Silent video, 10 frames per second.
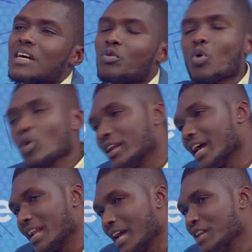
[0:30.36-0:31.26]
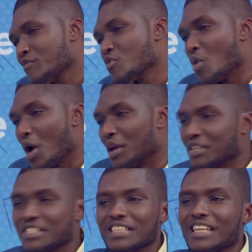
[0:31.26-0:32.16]
go and, and, and if you,
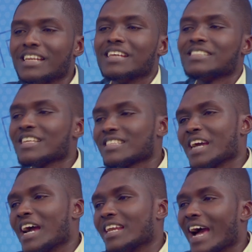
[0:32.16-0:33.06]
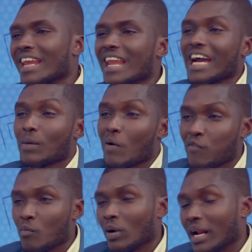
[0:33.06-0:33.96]
you see, there's this thing I, I like about
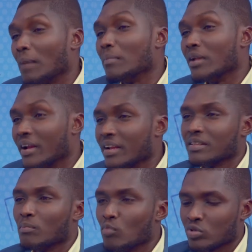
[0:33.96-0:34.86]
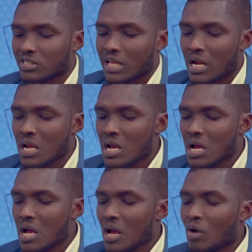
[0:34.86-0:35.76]
football that I'm learning the most that
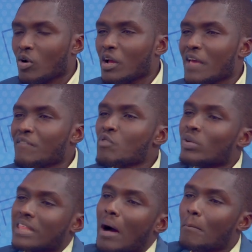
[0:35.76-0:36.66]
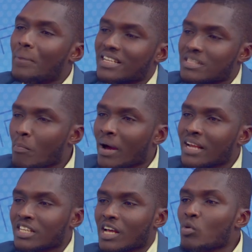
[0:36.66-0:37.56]
even with our best
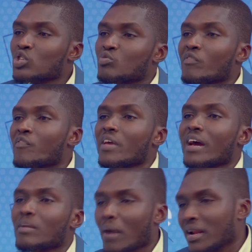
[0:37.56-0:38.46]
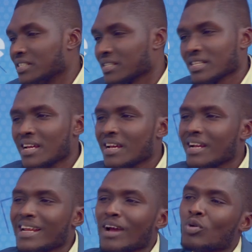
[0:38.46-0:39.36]
managers, our most revered managers,
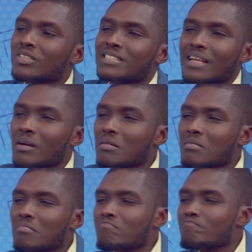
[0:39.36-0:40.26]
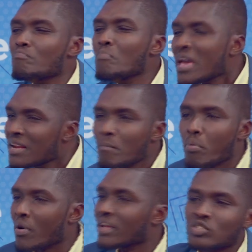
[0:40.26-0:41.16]
they are not the main
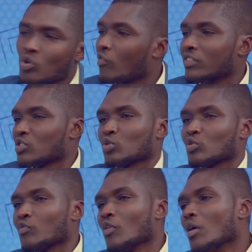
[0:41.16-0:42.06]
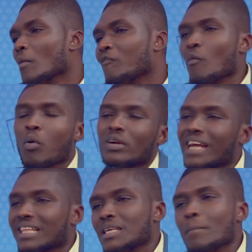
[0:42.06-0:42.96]
brains of the sort of yeah. football
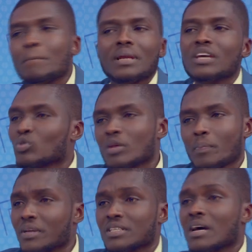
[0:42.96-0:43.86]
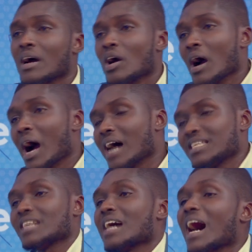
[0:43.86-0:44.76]
their team plays on the pitch. They,
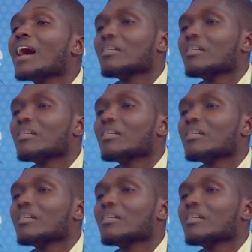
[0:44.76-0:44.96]
are, they are the